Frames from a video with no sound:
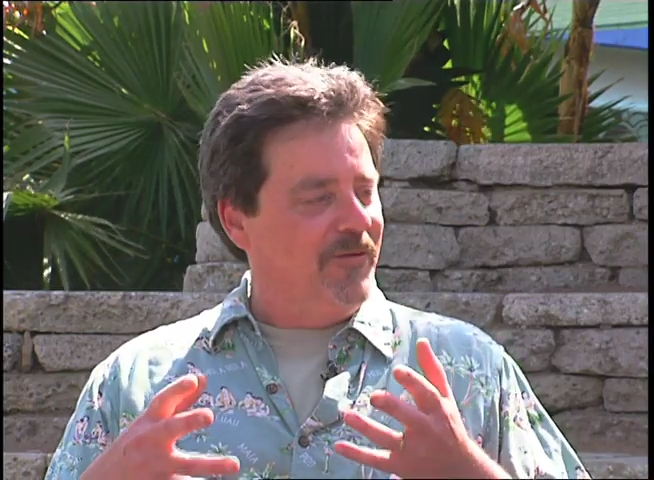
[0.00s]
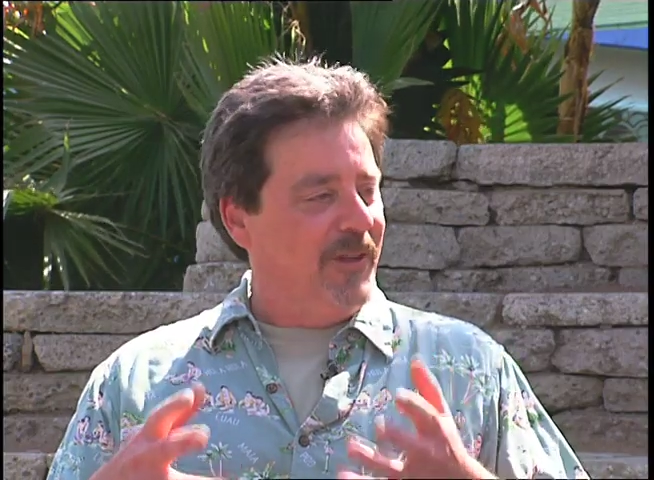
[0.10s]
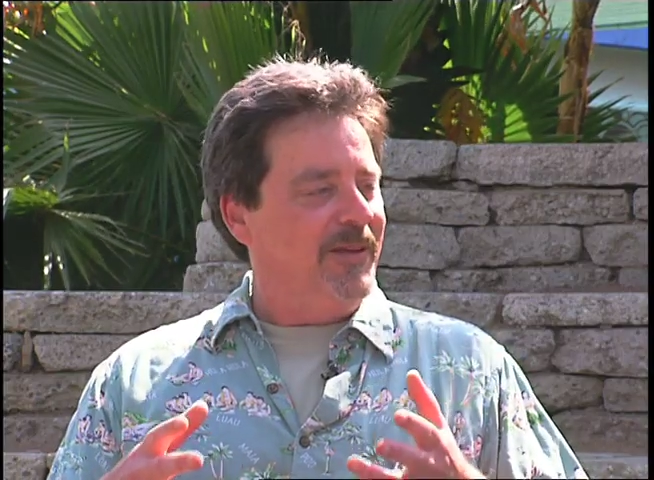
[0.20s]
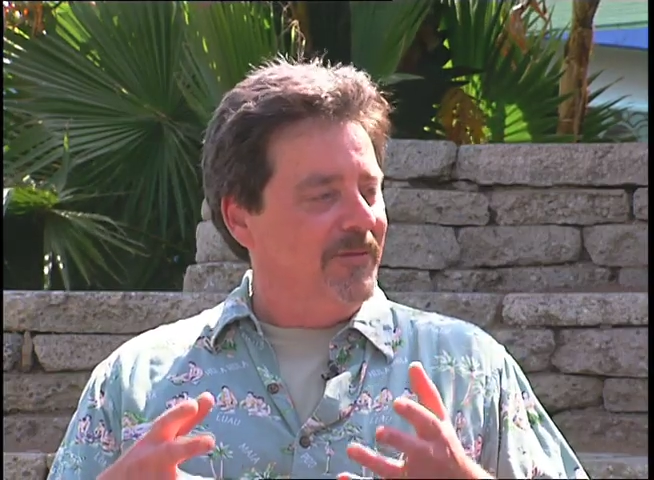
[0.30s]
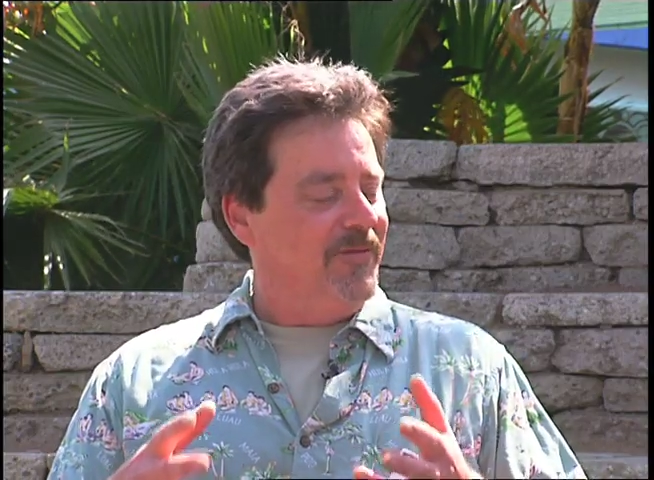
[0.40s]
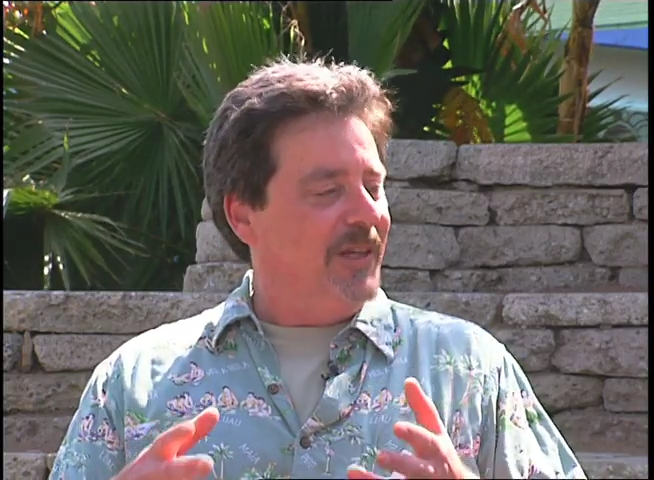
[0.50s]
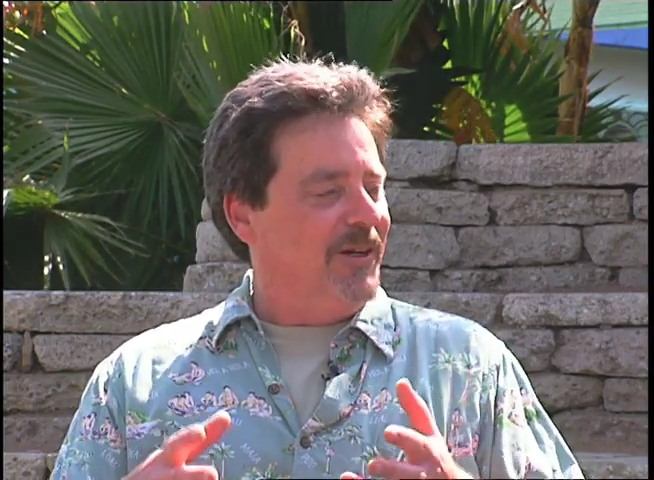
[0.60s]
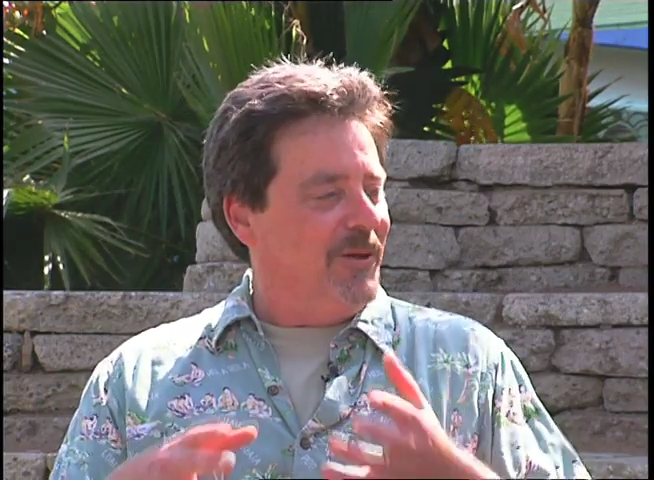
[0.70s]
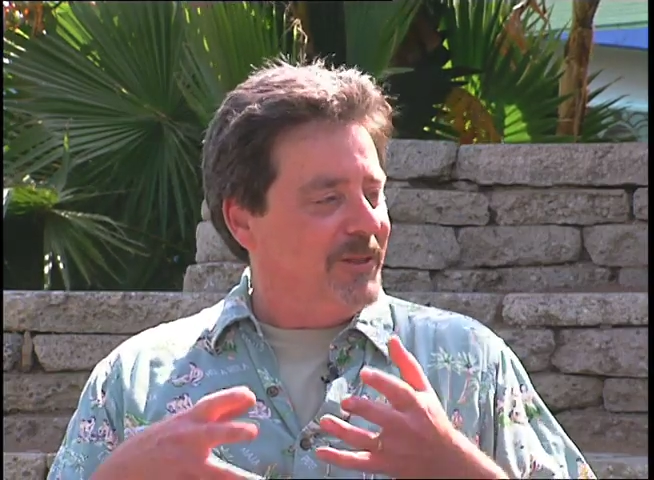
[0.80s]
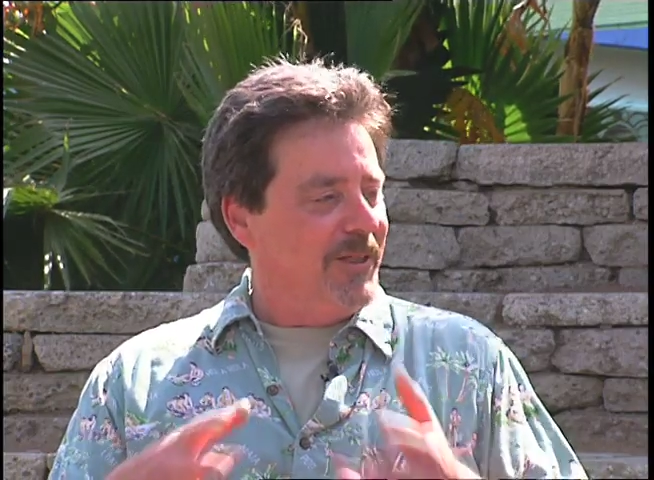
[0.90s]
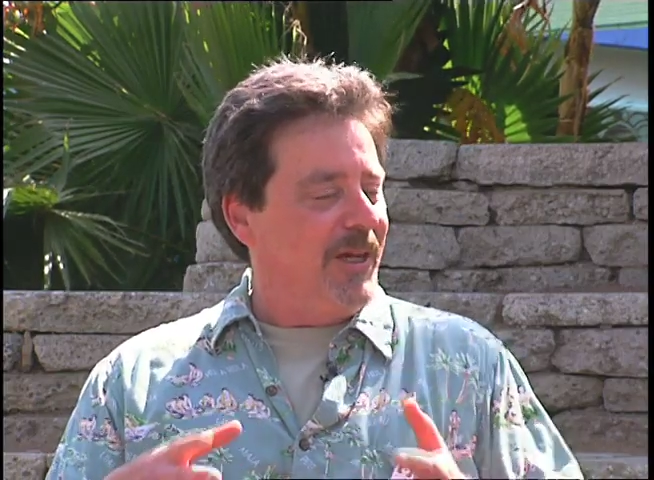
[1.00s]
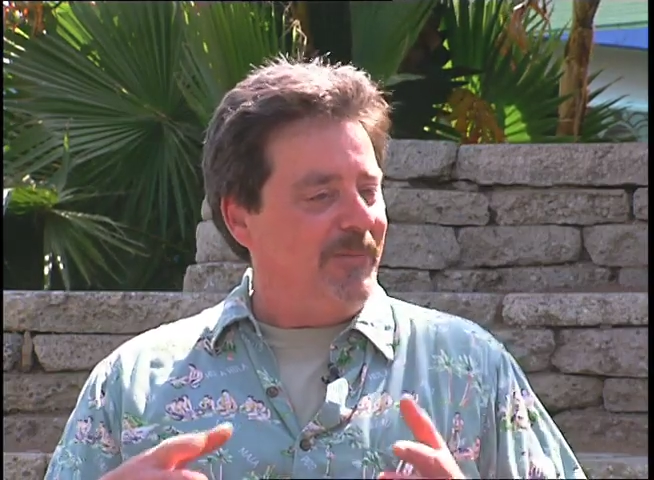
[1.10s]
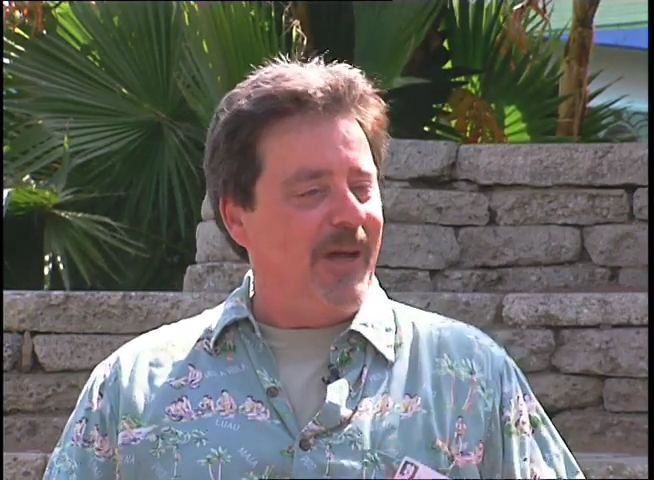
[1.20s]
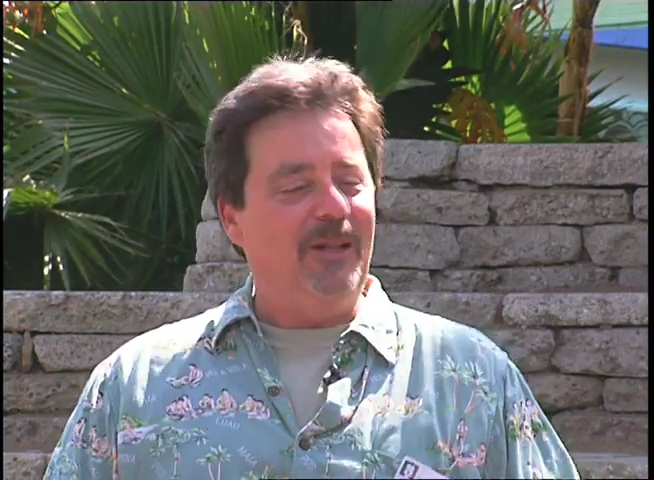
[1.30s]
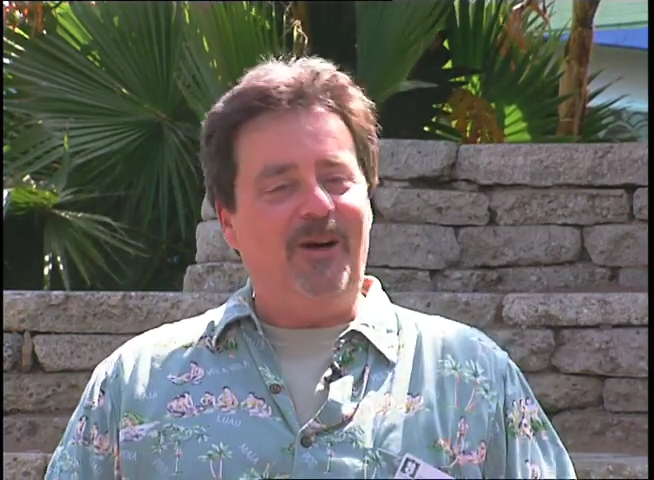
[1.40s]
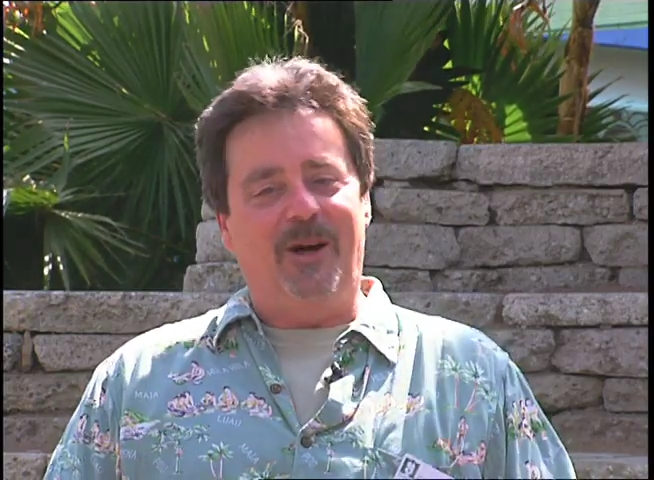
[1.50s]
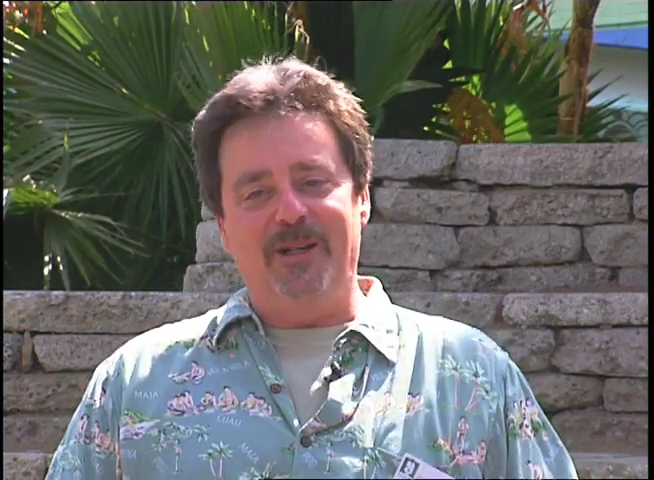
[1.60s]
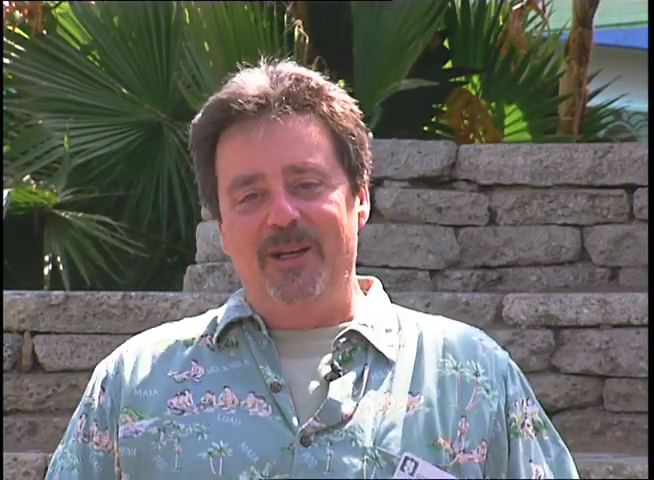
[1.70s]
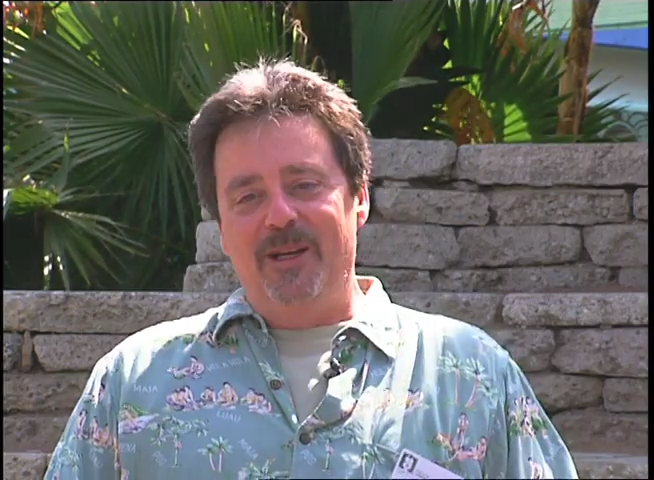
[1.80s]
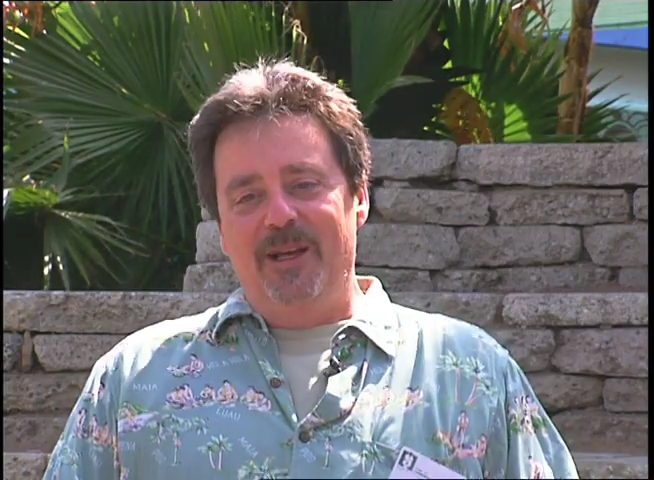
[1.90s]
vehicle to cut my lawn.